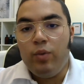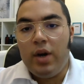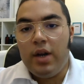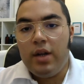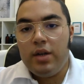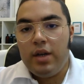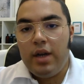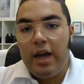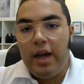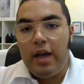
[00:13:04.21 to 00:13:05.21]
want
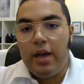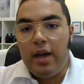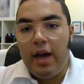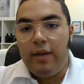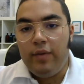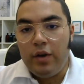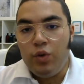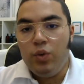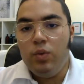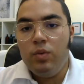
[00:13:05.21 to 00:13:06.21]
to have a
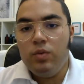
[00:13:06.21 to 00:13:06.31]
new